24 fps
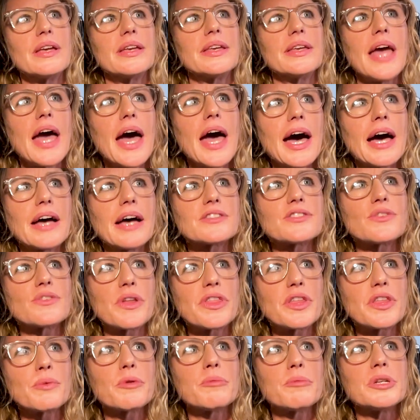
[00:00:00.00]
Yeah. So I
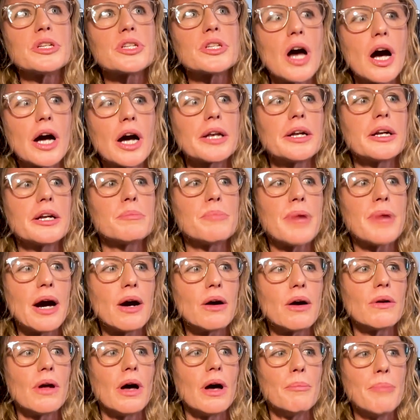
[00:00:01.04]
think we've been talking
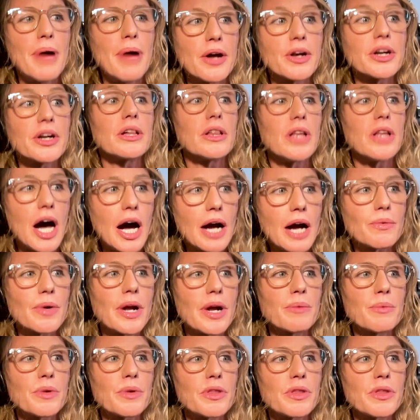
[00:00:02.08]
about it a lot, right?